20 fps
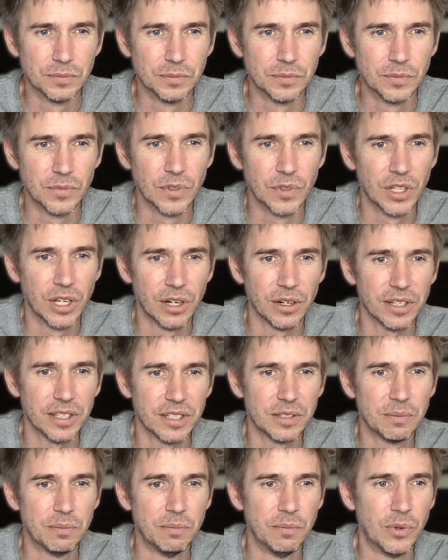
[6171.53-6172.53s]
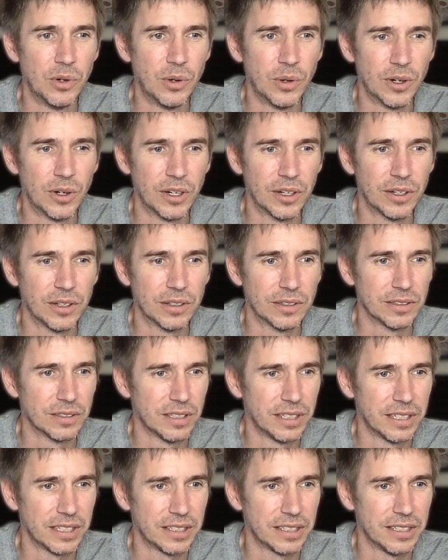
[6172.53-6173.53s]
There is more
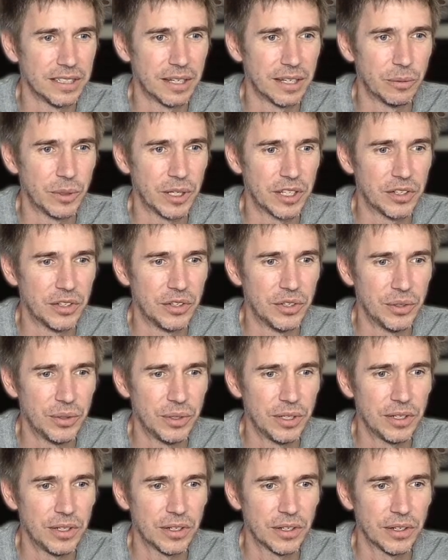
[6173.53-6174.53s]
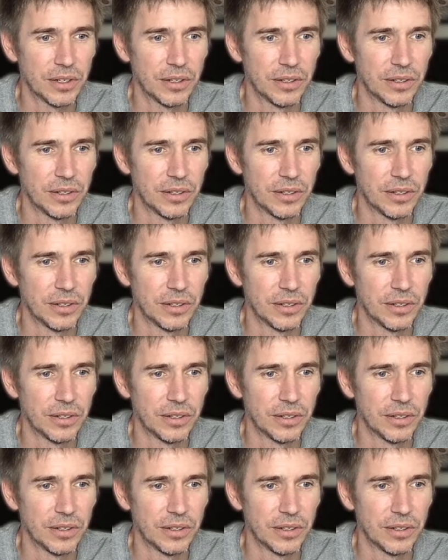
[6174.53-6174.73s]
likely that we could do here.